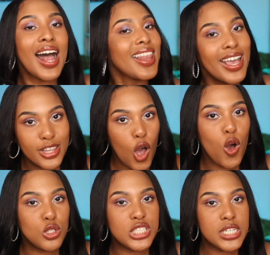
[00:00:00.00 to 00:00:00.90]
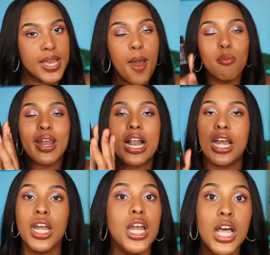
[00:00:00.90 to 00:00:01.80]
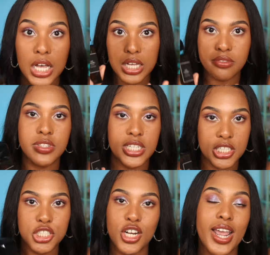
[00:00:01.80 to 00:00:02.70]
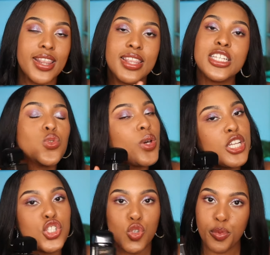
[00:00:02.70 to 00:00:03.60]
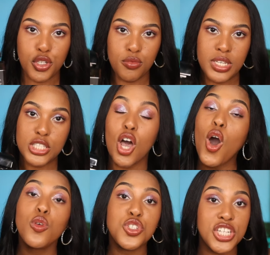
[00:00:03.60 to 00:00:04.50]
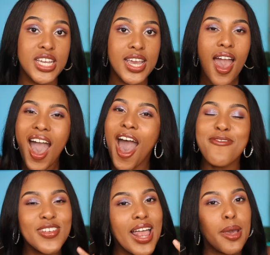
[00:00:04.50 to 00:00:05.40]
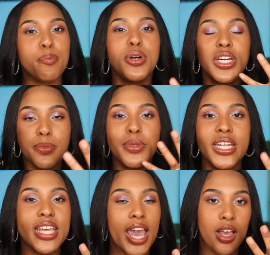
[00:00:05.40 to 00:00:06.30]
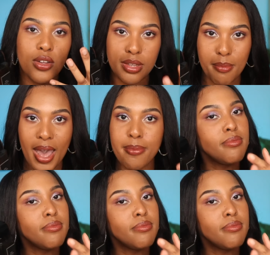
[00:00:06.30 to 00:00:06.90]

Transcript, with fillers: I like the O G, but I love the Extrite. This one is super unique. The O G, I feel like, put B D K on the map.